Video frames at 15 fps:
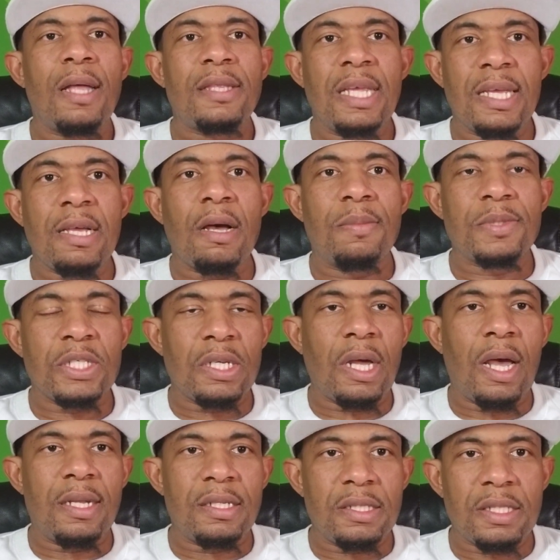they come to the
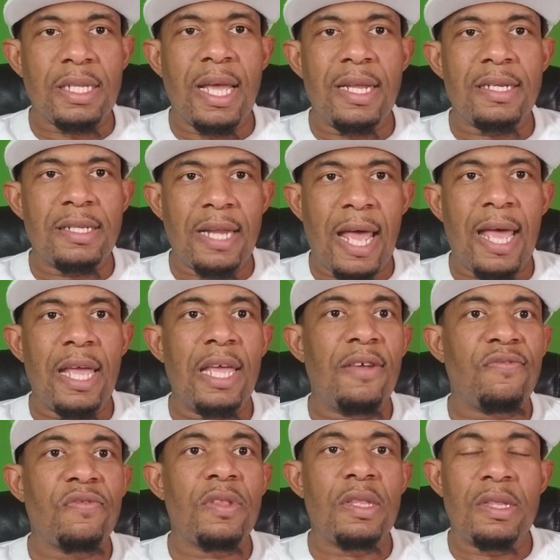understanding that
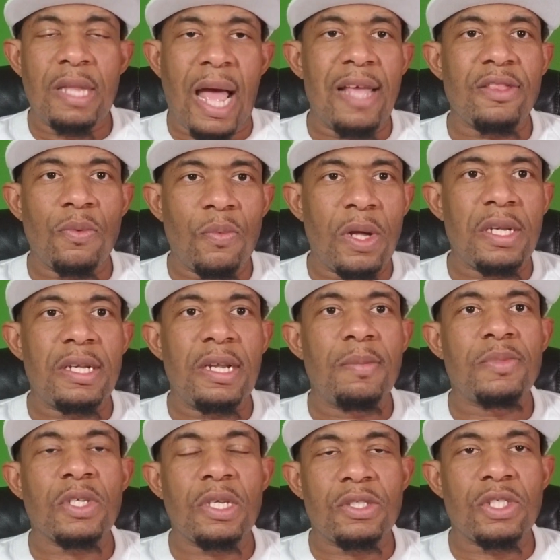if neither one of them
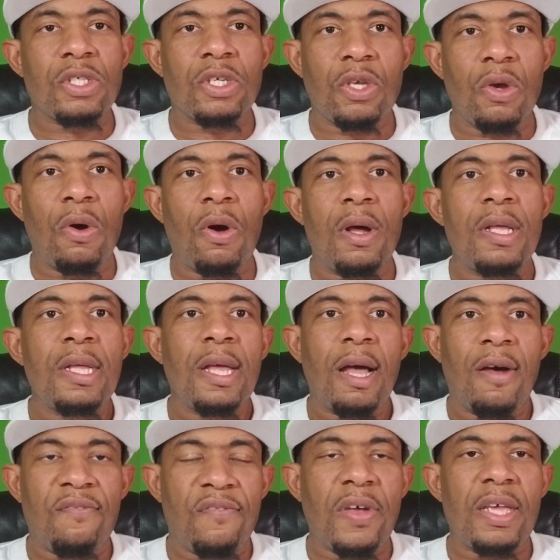could secure
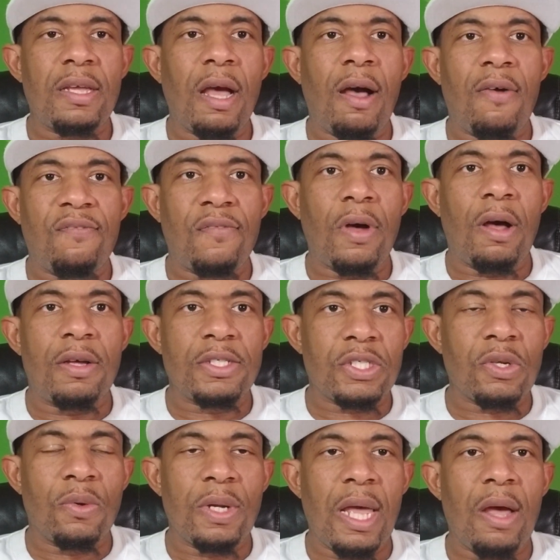a
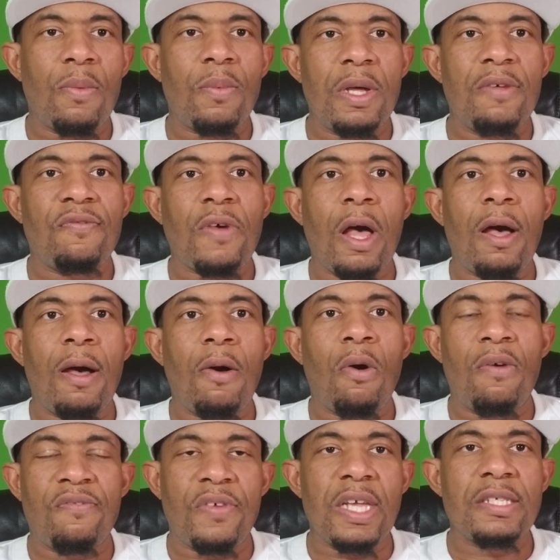showdown with
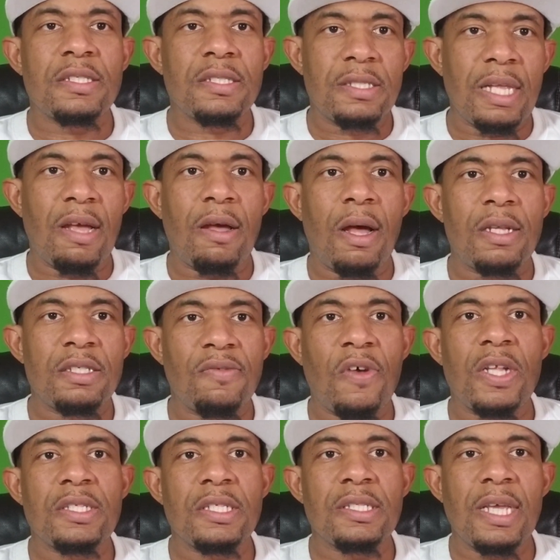or face
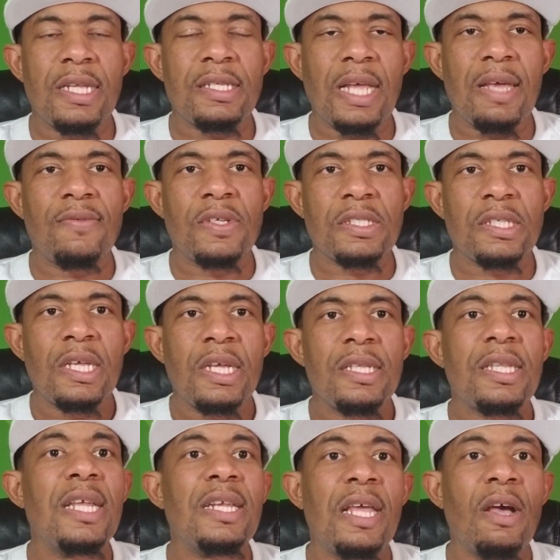Javante Tank Davis,
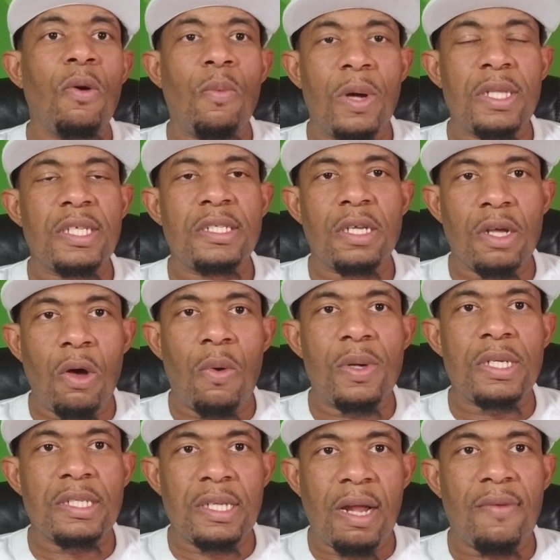then they are willing to go
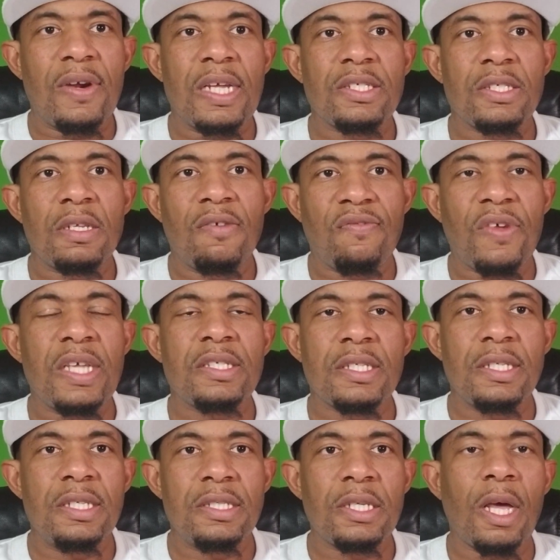in the direction of
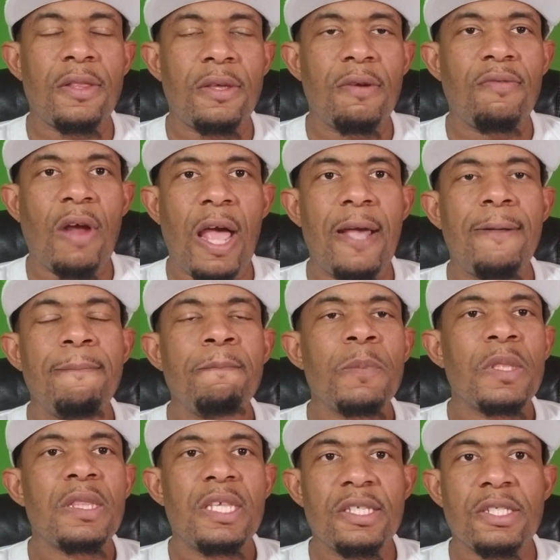facing each other, right?
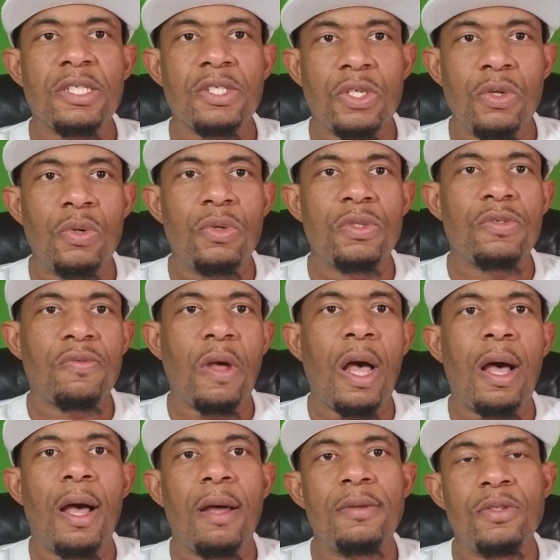This is huge
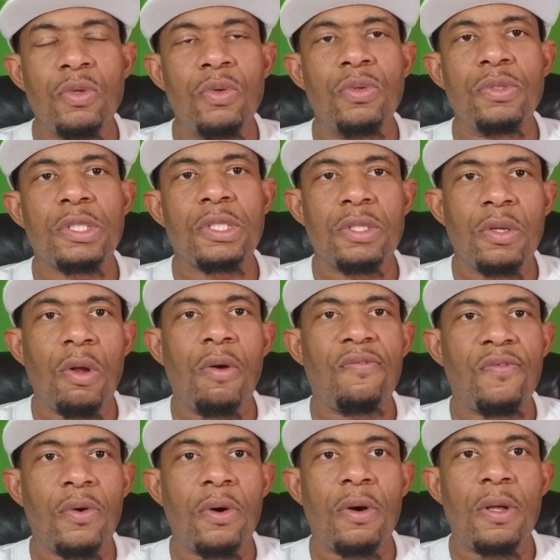news, you know,
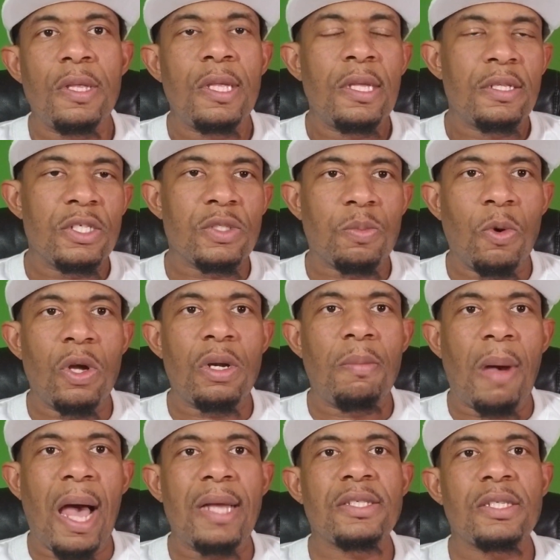for the sport of
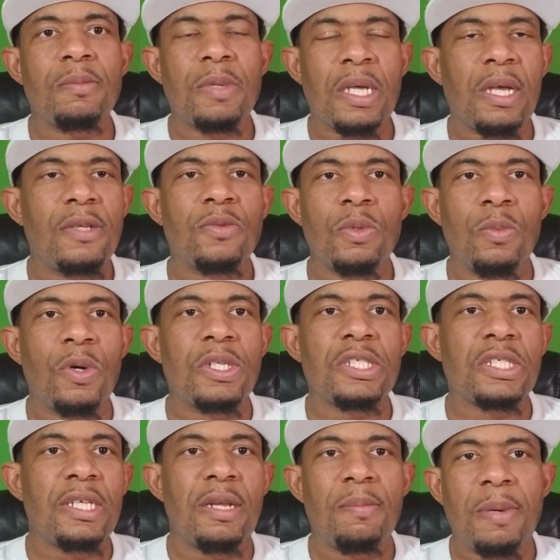boxing, because we want to
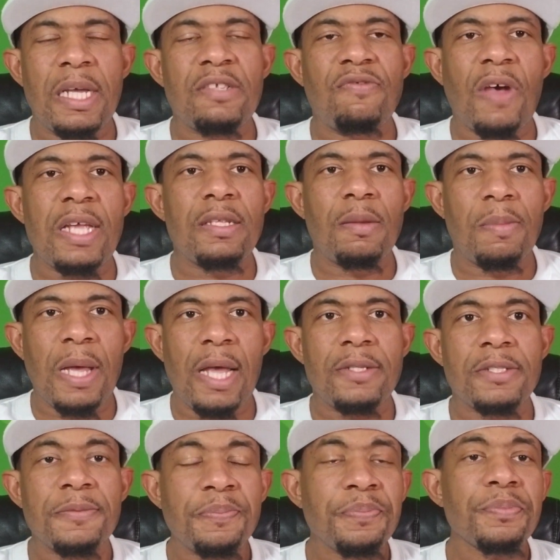see the best fight the
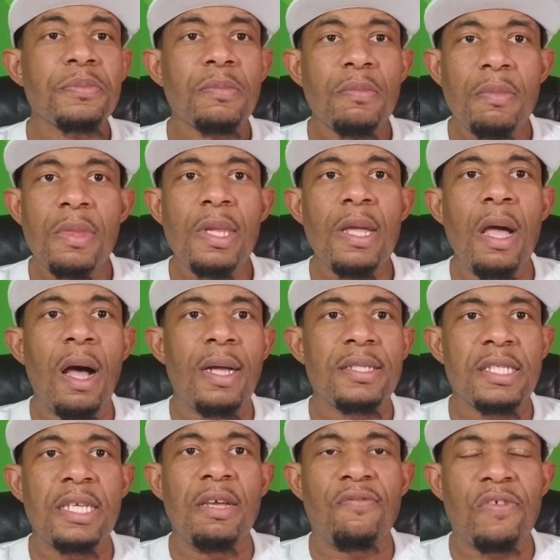best.
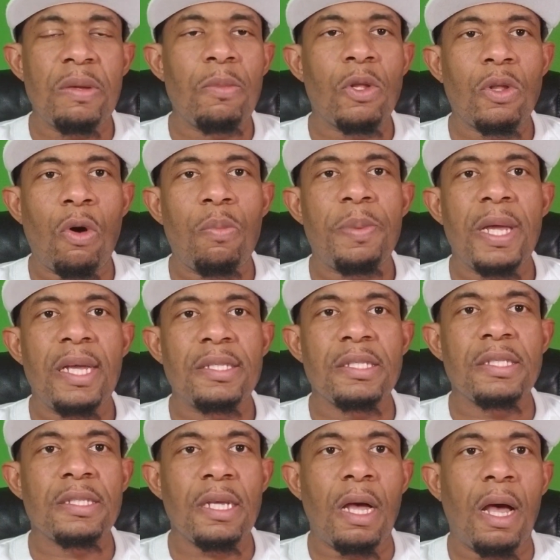Teofimo Lopez
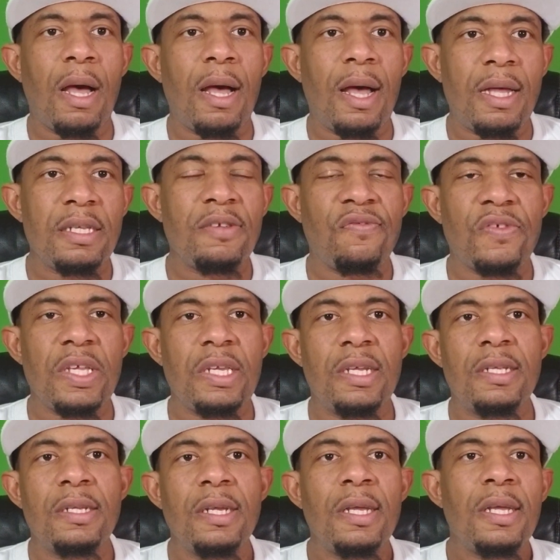is
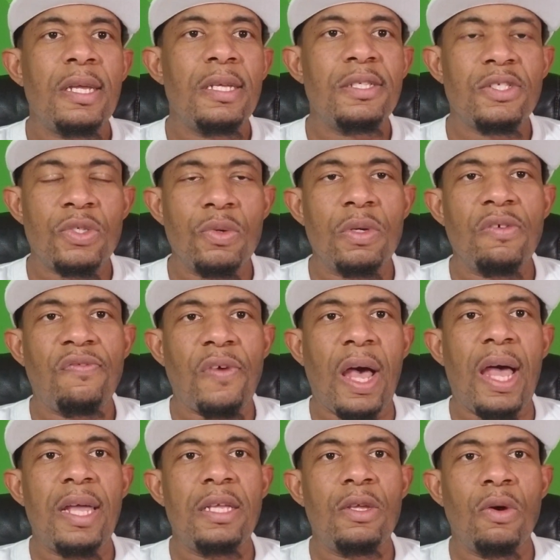undefeated. He's
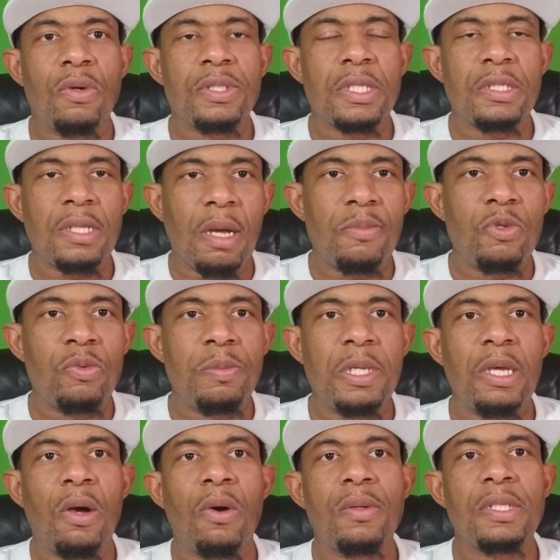unified. He holds the
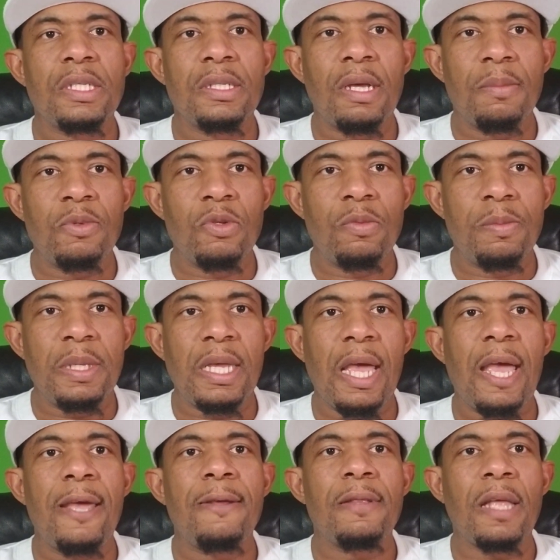WBO, the
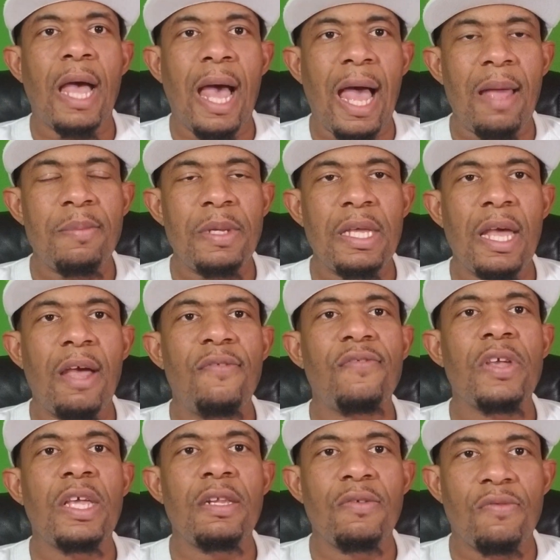WBA, the IBF,
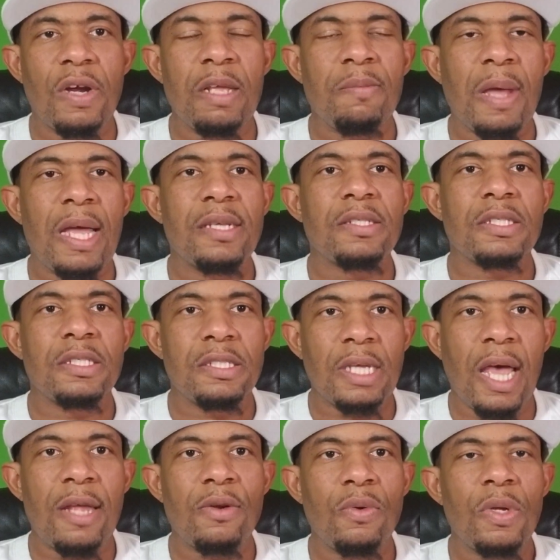and the Ring Magazine
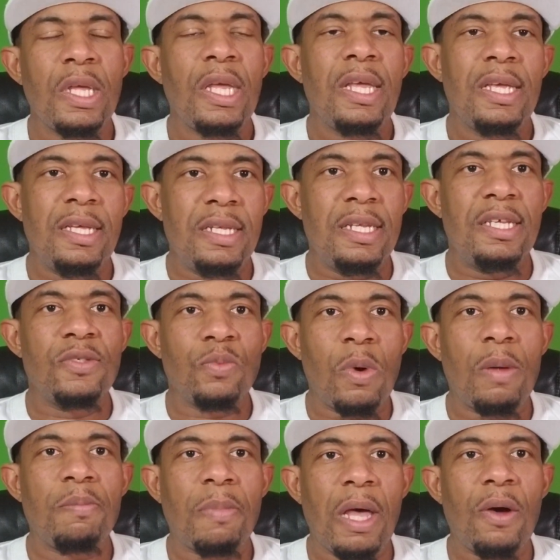title. He needs
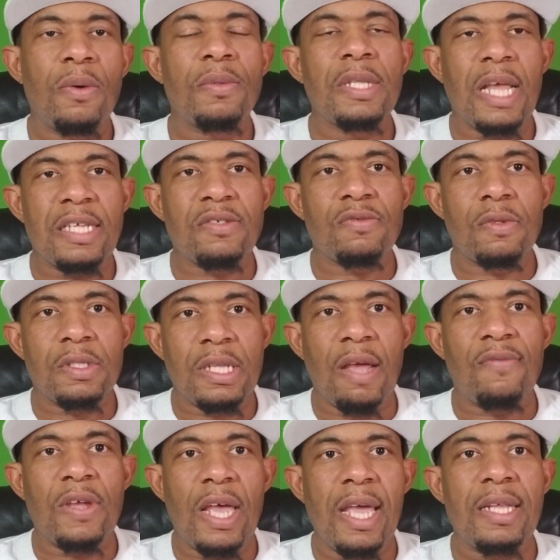one belt. That's
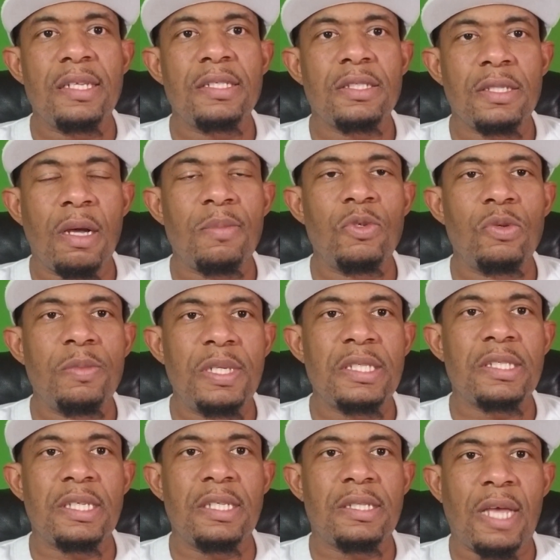Devin Haney's
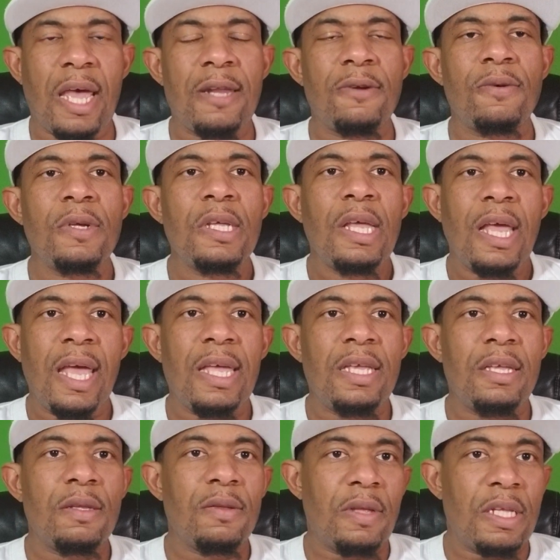WBC title, and
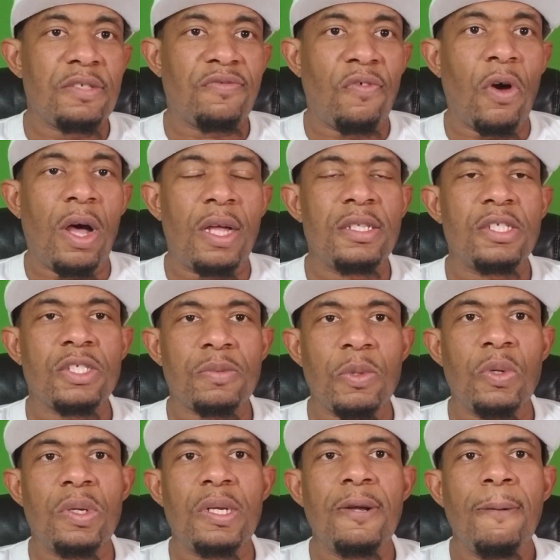he is for
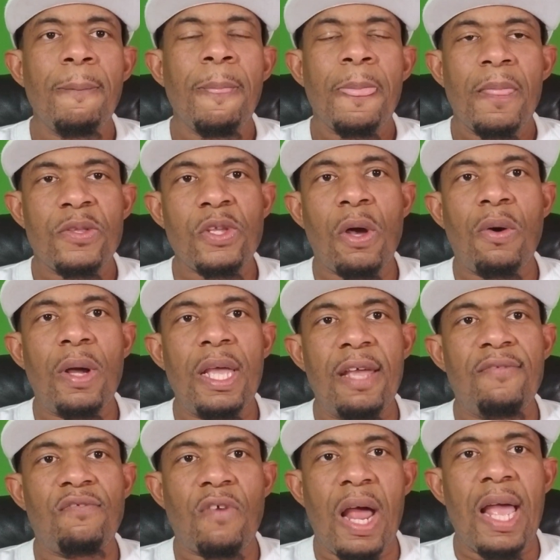undisputed. So
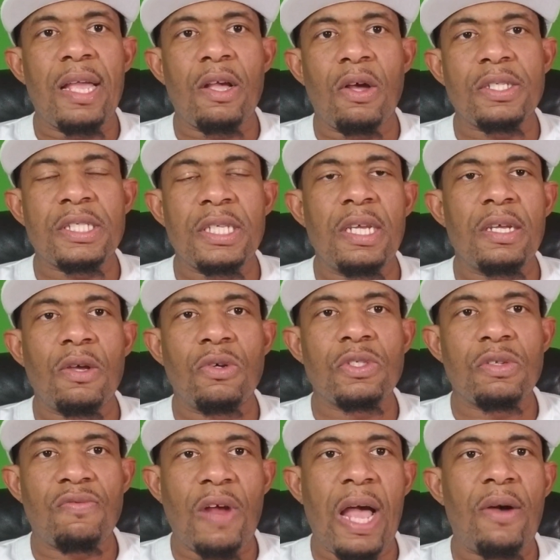if Ryan Garcia goes
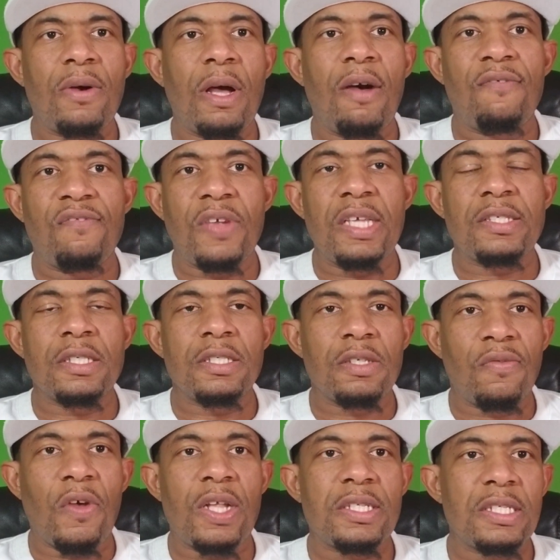the route of facing
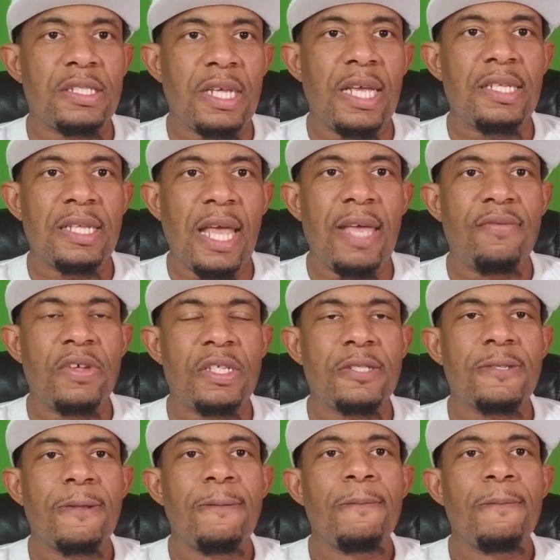Javante Tank Davis,